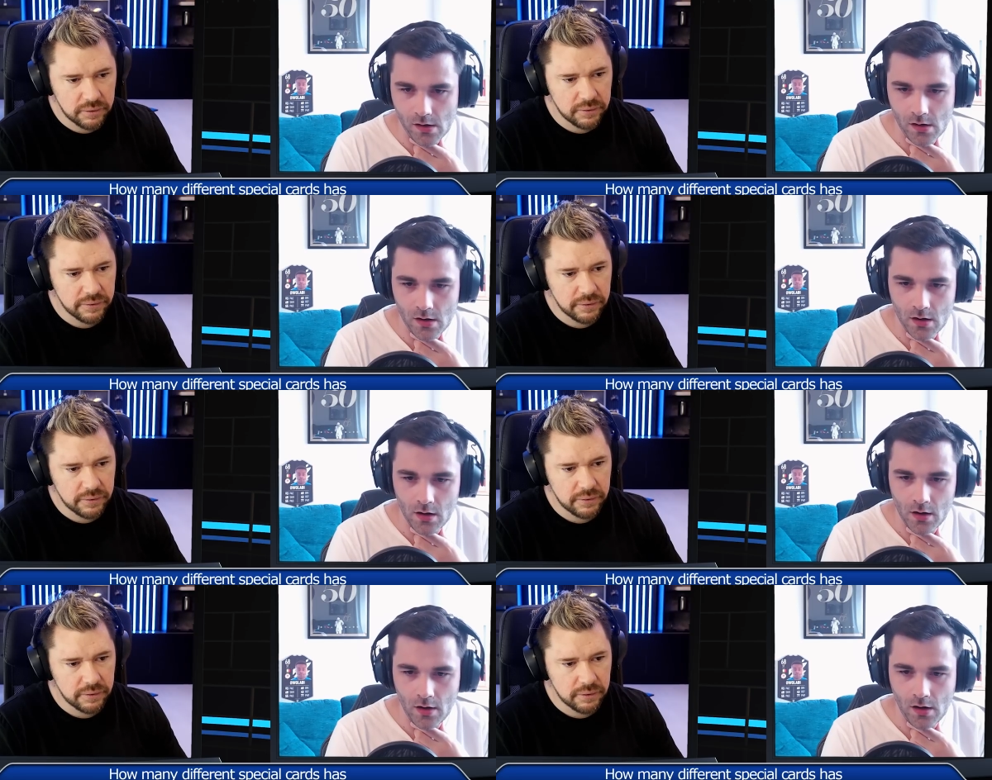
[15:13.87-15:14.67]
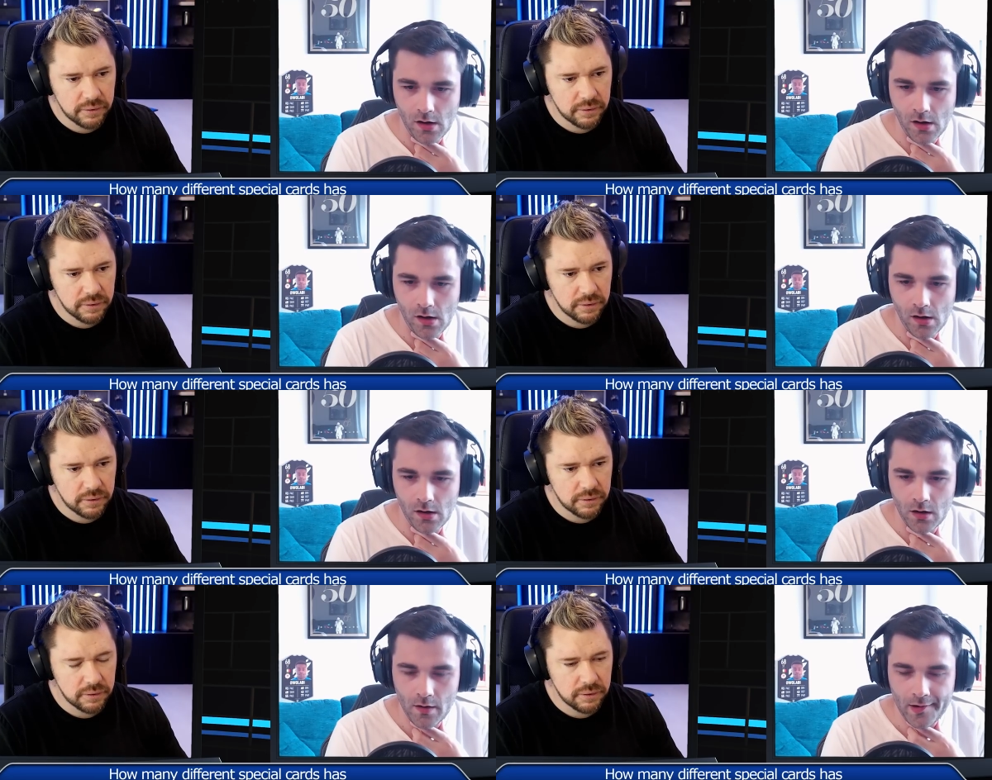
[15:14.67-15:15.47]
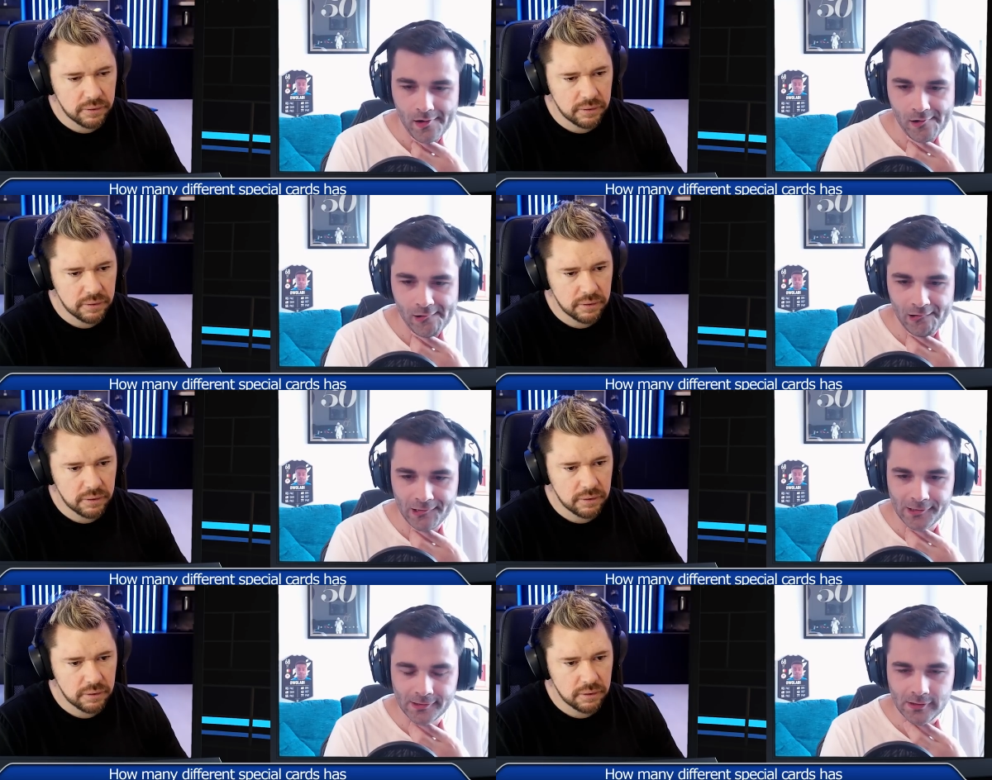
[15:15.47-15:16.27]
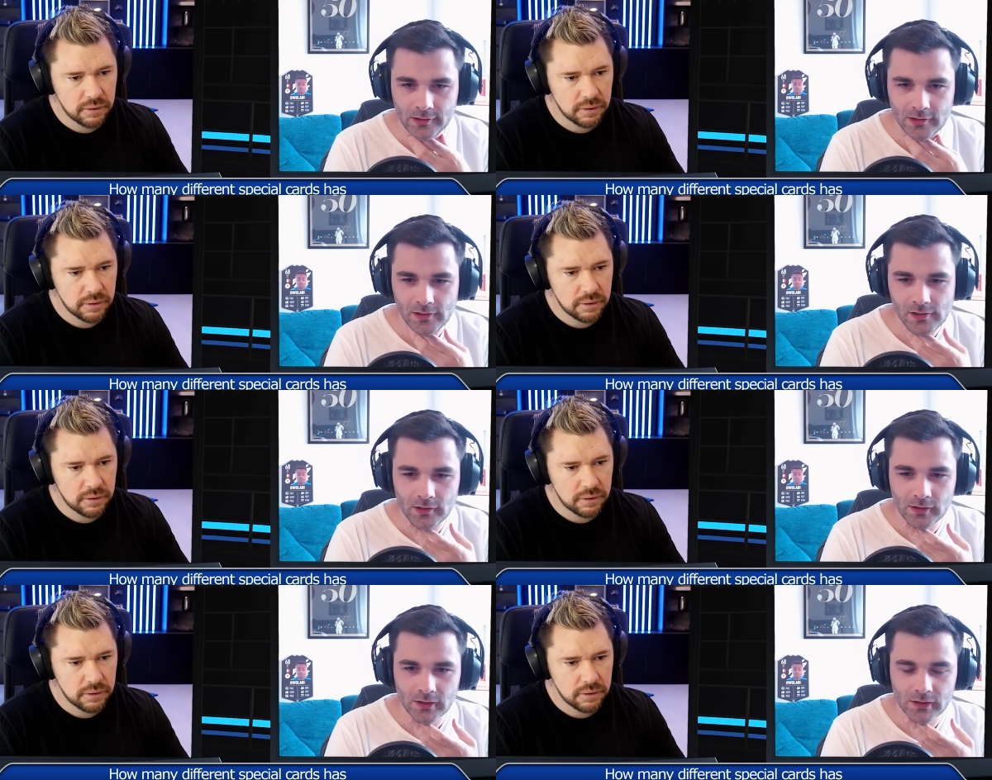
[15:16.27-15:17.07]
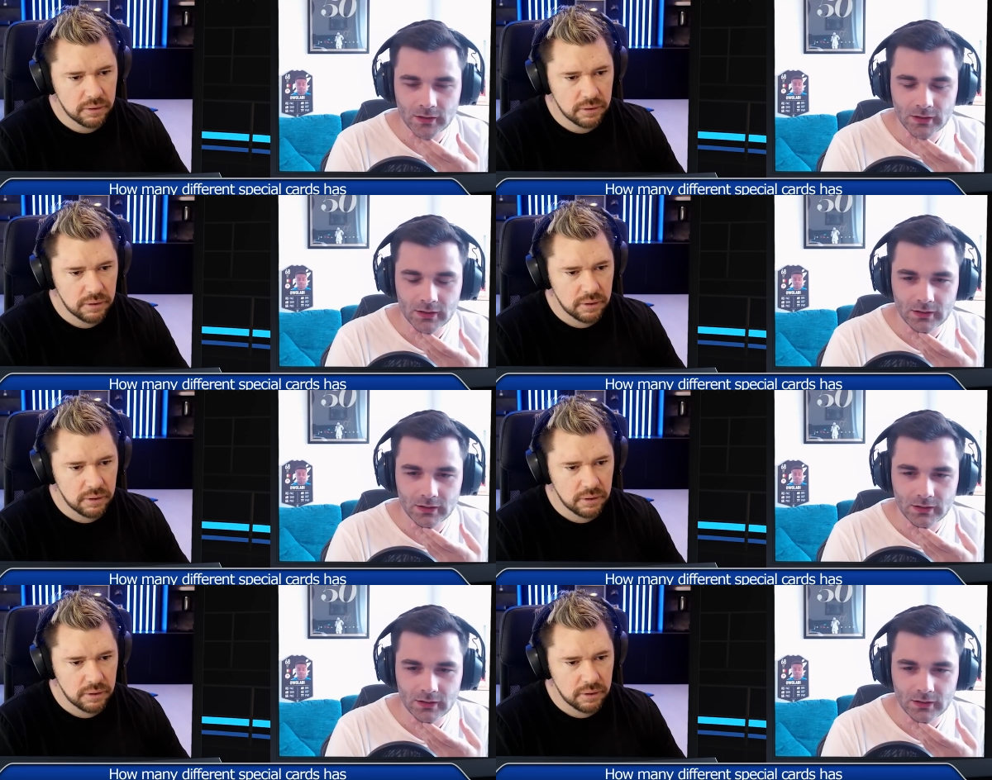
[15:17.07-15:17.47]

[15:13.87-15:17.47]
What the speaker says: Nothing is said.